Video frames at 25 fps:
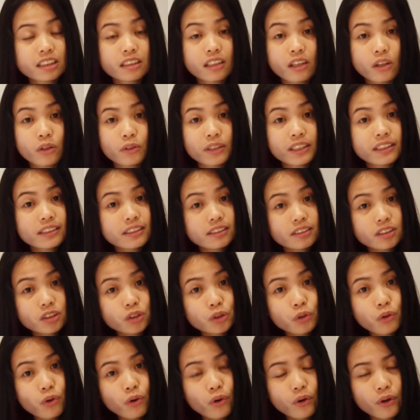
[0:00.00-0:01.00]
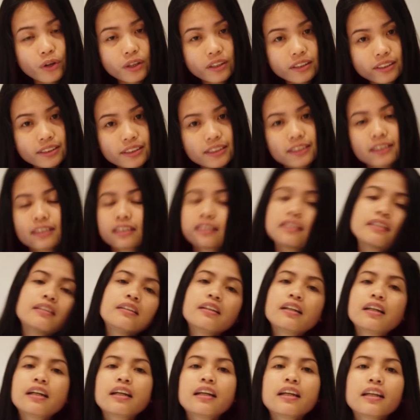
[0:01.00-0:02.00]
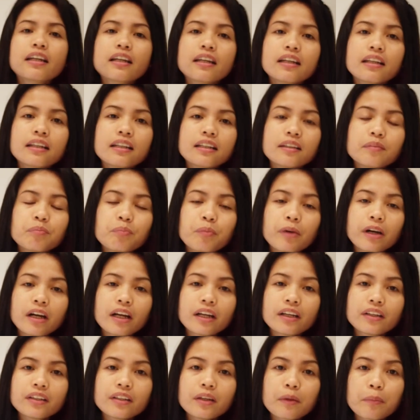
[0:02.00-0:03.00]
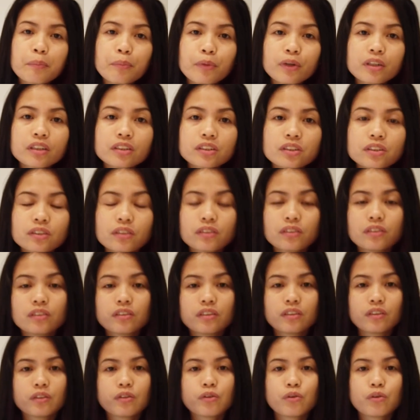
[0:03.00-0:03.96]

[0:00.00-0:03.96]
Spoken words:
So it's a choice by a person